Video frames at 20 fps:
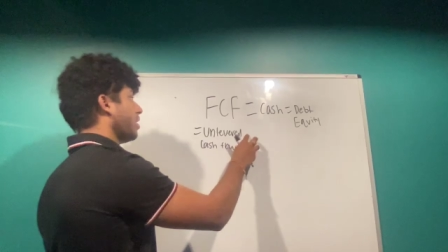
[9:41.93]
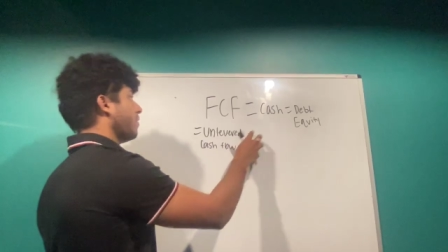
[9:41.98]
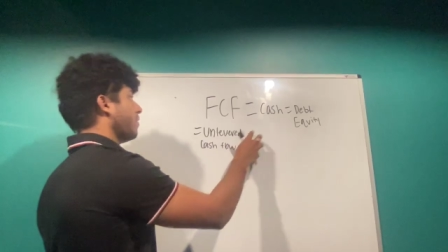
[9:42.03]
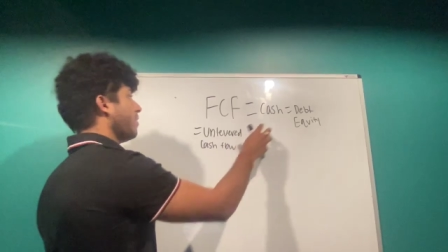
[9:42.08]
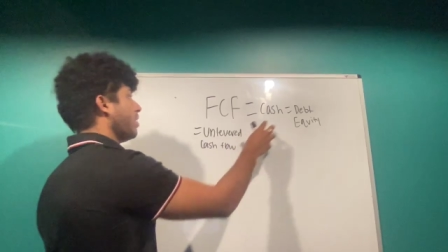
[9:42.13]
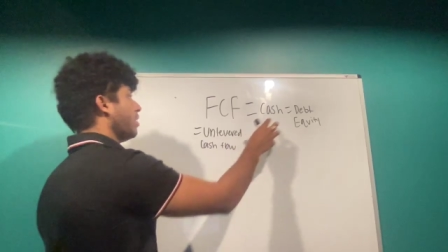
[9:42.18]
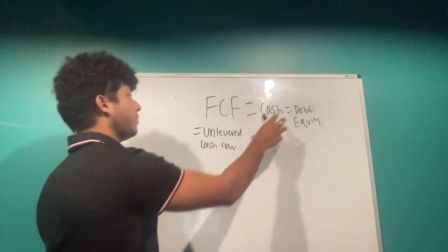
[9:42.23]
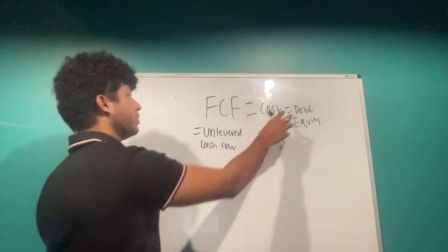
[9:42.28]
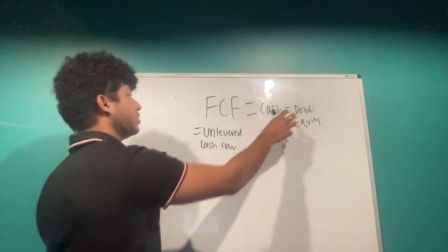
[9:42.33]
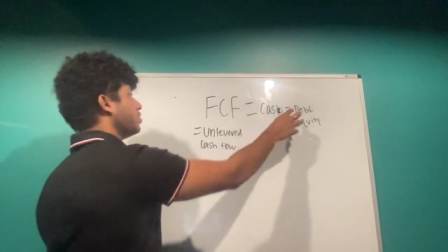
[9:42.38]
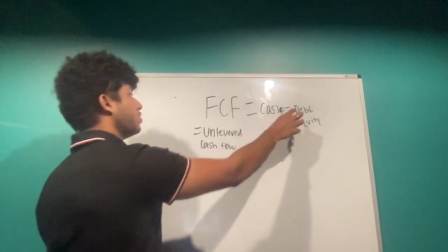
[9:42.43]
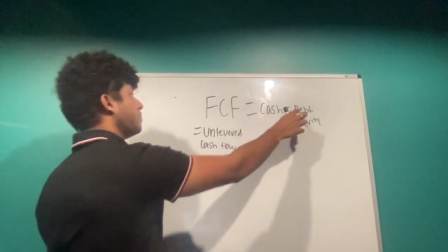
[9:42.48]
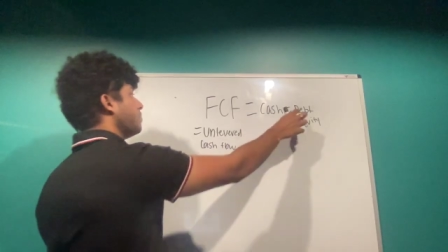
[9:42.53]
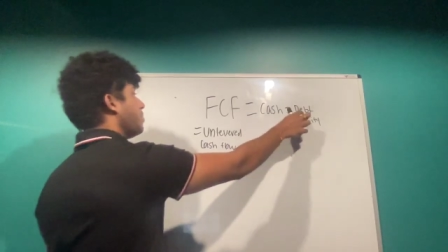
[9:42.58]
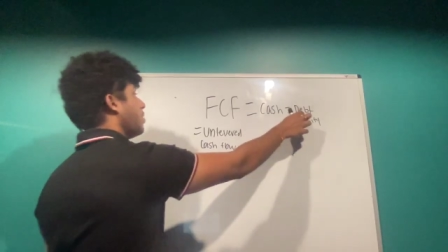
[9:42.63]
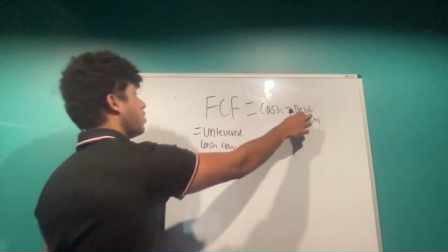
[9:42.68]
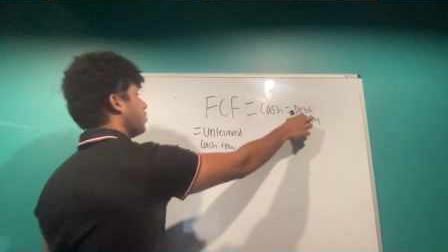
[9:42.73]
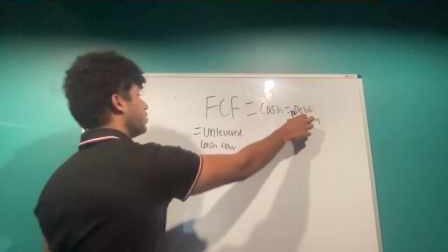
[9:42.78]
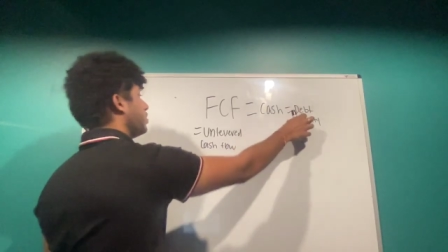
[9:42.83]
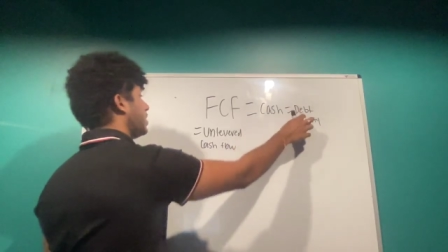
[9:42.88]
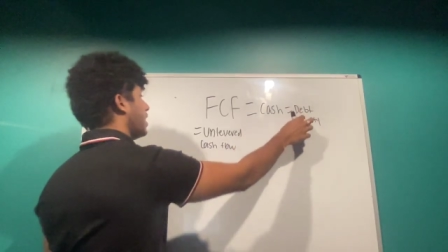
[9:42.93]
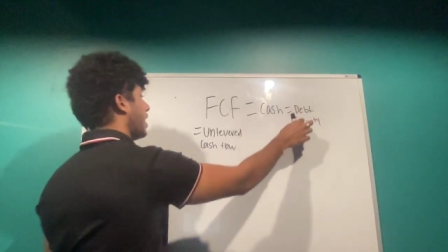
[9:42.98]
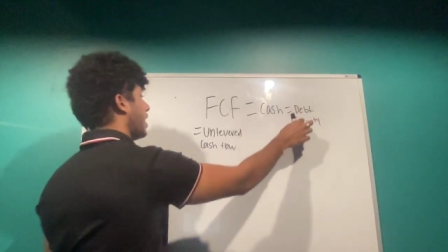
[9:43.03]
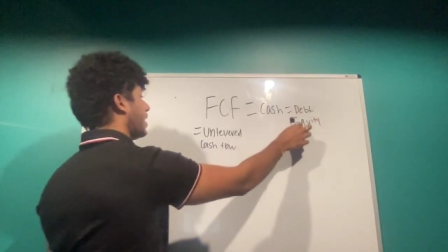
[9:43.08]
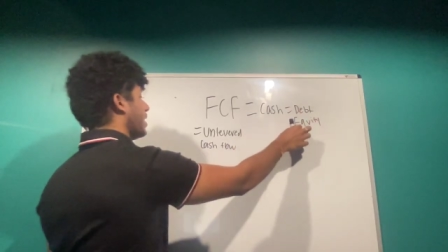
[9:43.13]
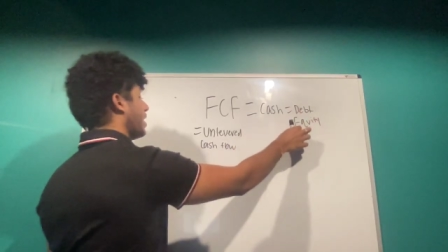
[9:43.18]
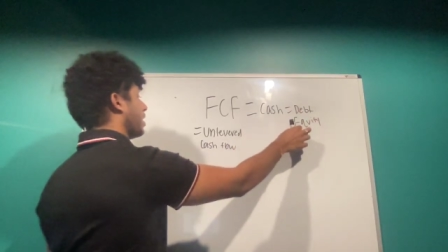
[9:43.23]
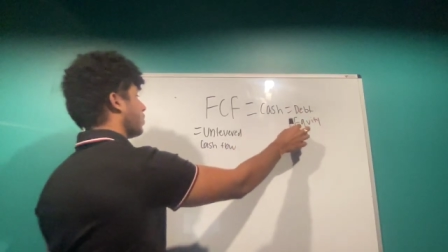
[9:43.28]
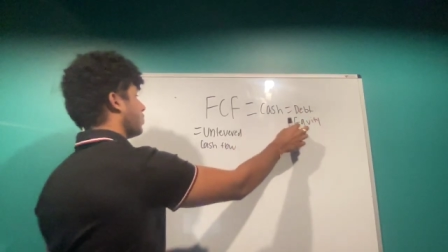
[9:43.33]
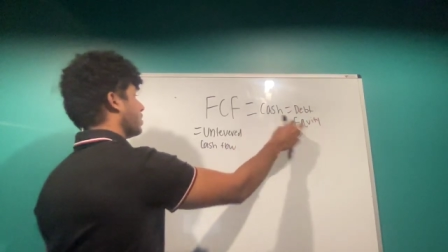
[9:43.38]
available to both
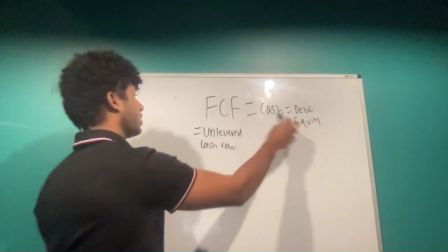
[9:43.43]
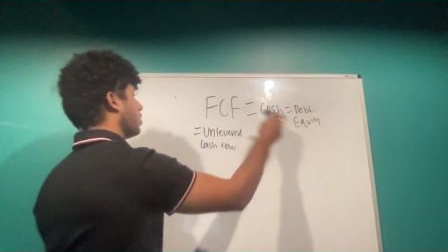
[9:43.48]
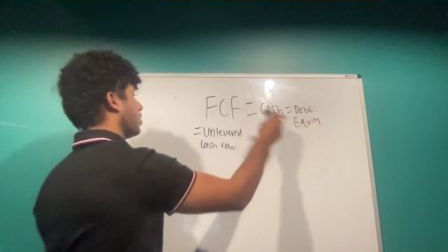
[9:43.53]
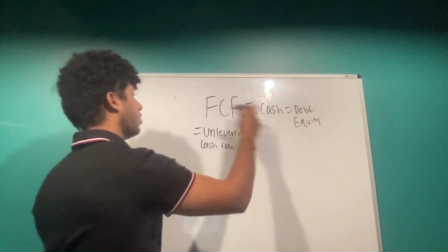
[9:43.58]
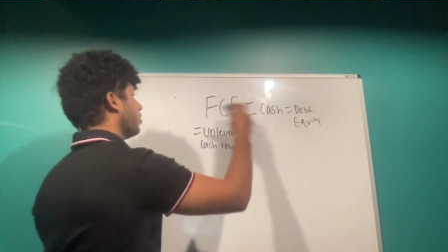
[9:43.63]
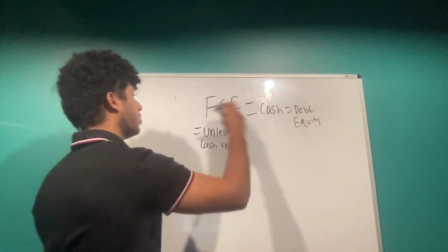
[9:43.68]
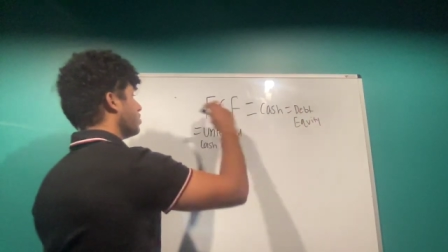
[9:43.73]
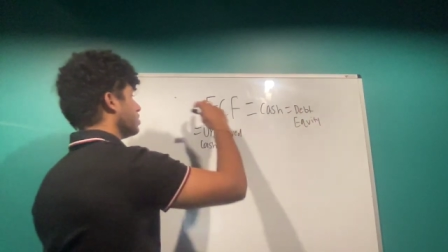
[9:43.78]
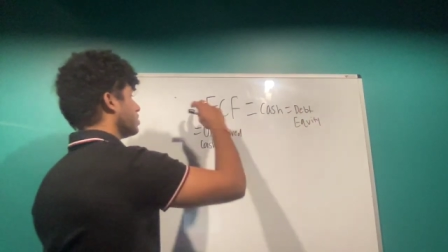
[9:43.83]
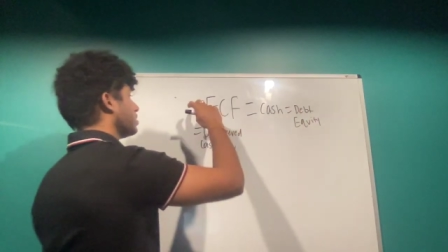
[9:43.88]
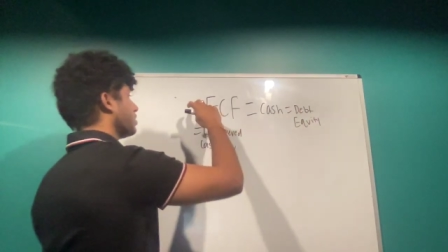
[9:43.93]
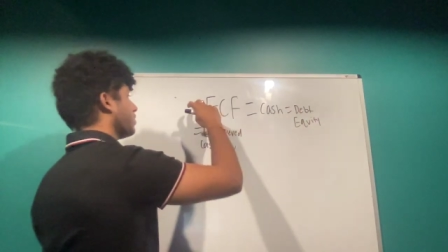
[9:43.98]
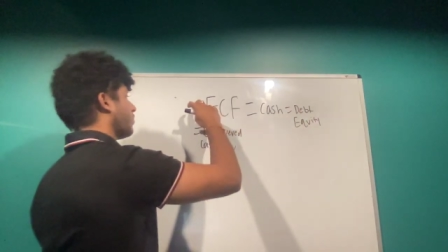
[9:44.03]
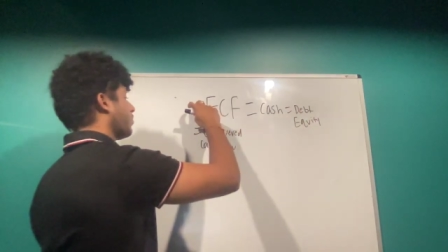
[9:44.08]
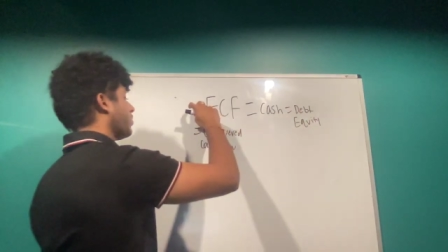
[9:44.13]
debt and equity holders.